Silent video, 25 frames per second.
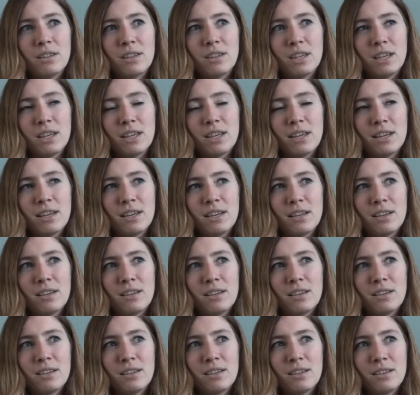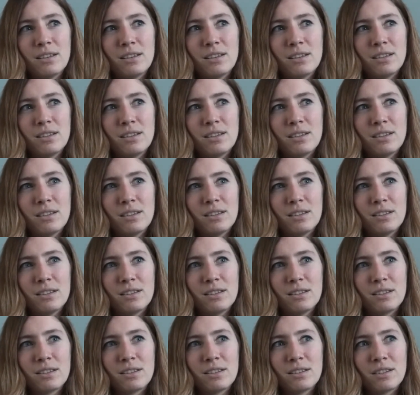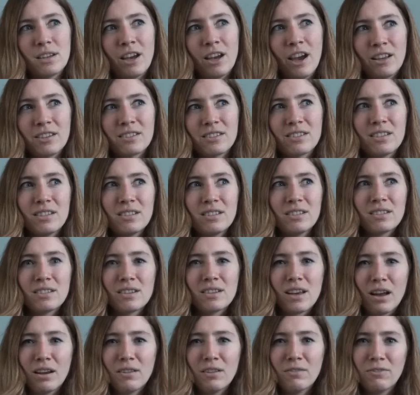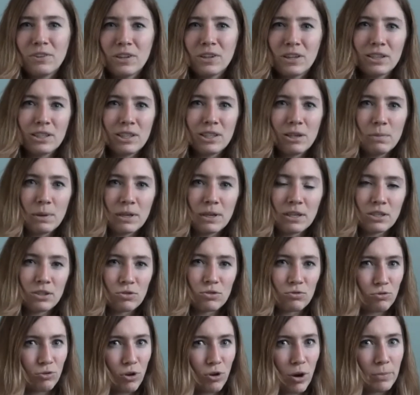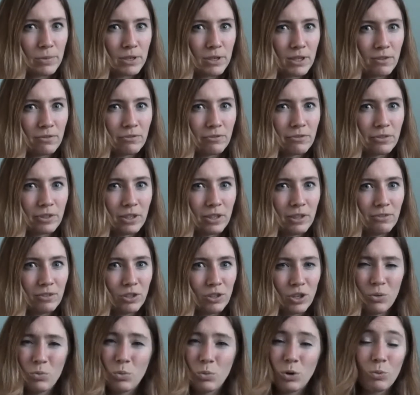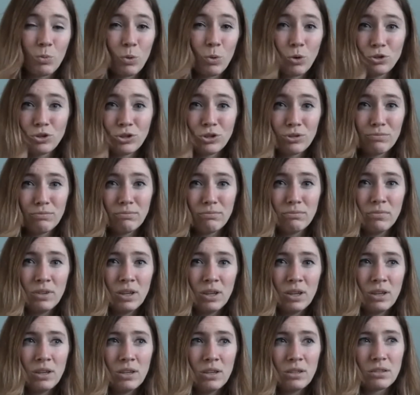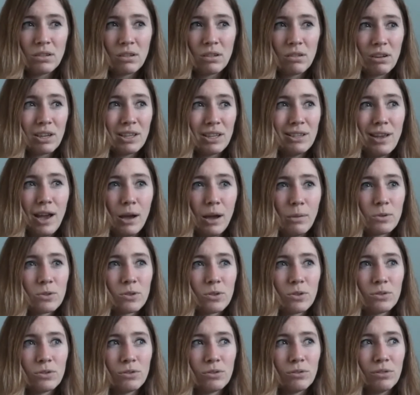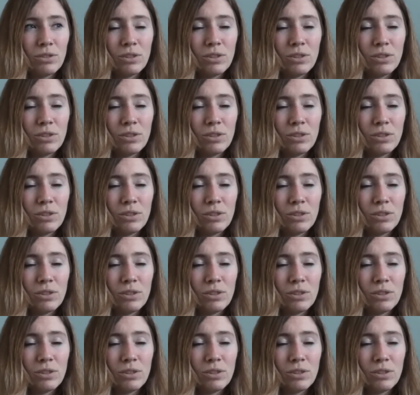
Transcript: the cutscenes kind of feel a little bit disruptive if you don't want to watch them. So like in the Amazon,